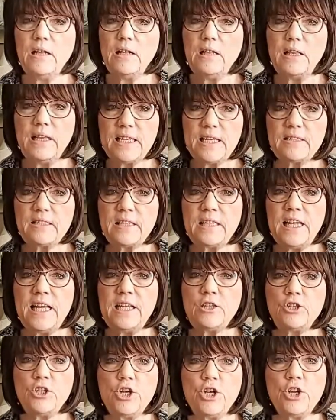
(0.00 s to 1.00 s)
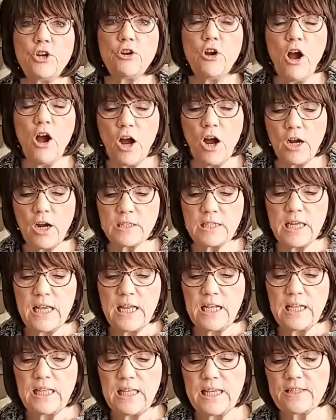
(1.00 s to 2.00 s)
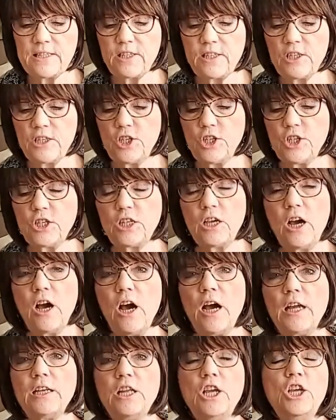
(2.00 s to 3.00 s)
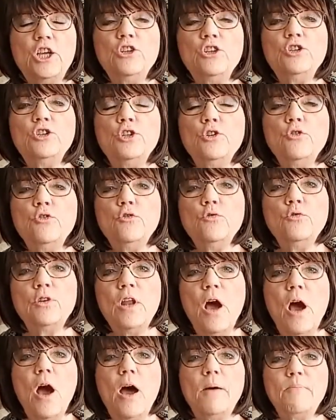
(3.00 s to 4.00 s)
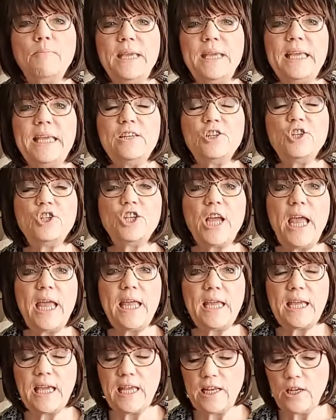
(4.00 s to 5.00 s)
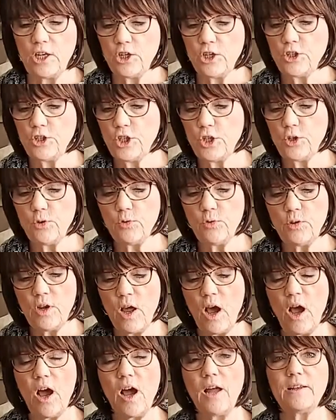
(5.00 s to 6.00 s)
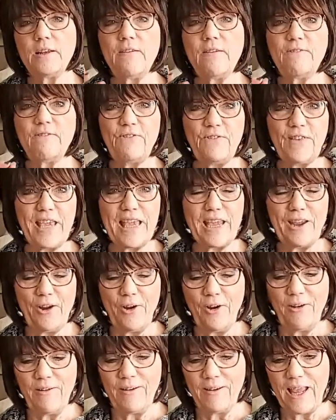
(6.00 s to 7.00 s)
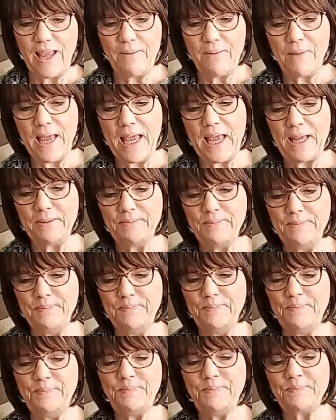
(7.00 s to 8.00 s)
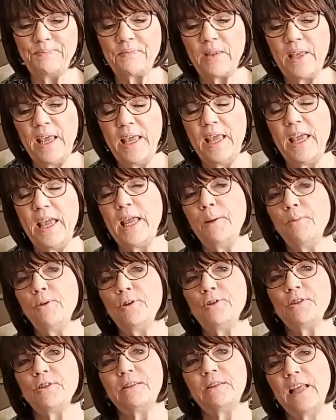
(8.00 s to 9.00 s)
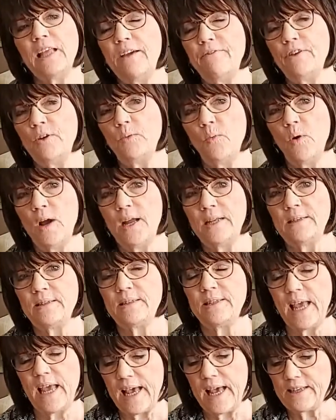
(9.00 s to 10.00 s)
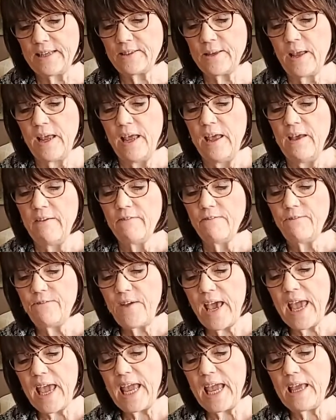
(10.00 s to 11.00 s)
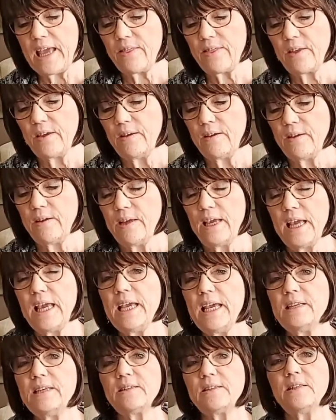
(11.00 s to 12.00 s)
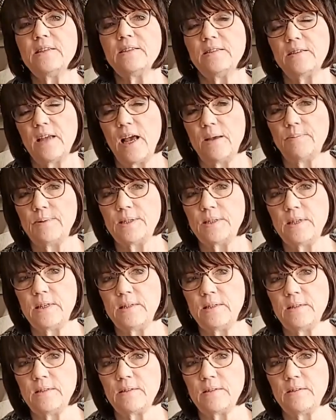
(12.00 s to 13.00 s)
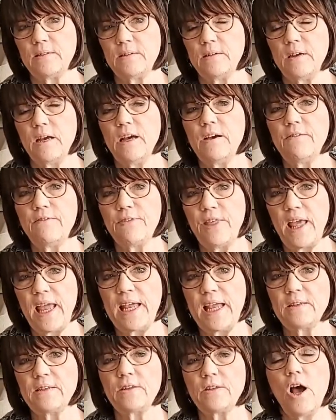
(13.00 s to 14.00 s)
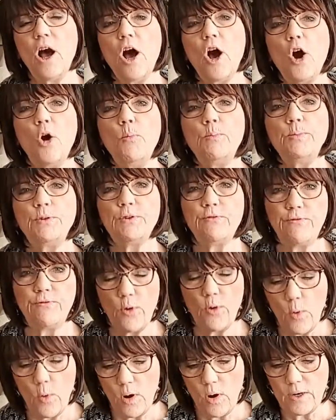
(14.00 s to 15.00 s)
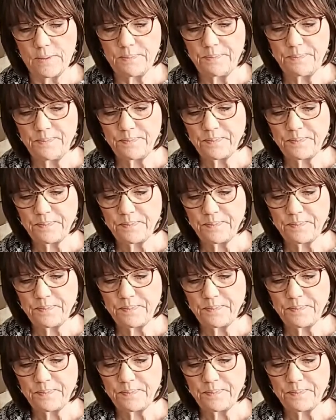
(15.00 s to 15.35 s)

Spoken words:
listening to your heart. Listen to God. Do not be shaken. Do not fear. Amen. Hebrews 11:1 says, faith is the substance of things hoped for.